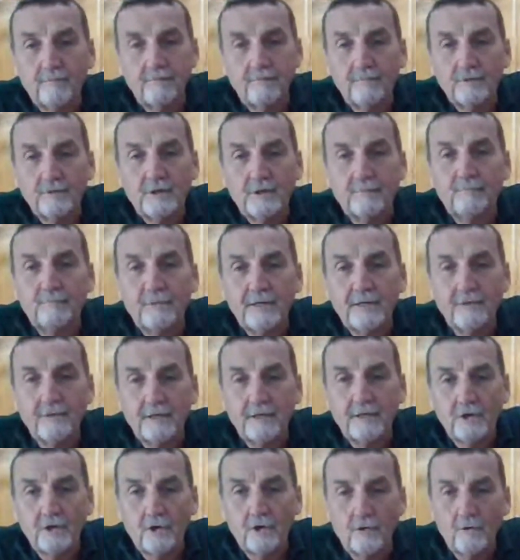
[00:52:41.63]
spirit
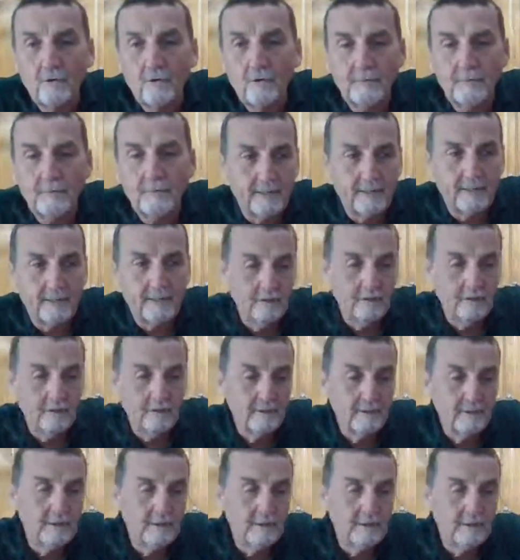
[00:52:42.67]
told me
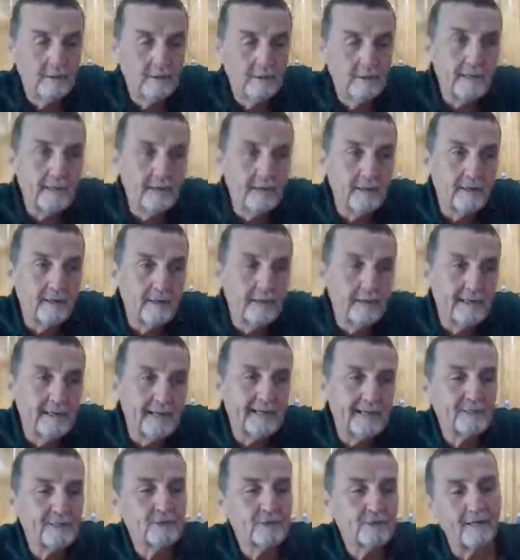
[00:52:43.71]
that uh, and I
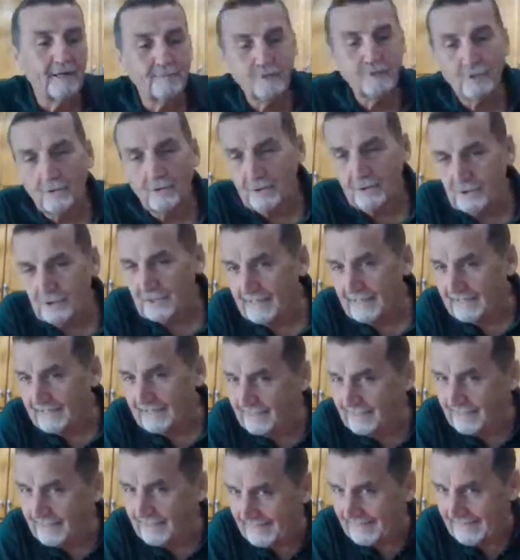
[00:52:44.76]
stopped short of saying
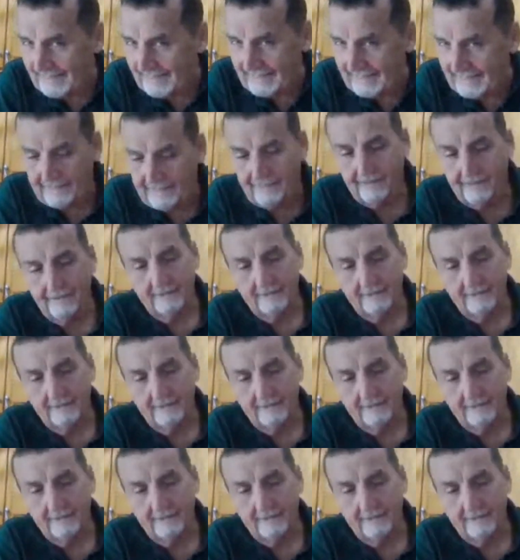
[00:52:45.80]
the lady.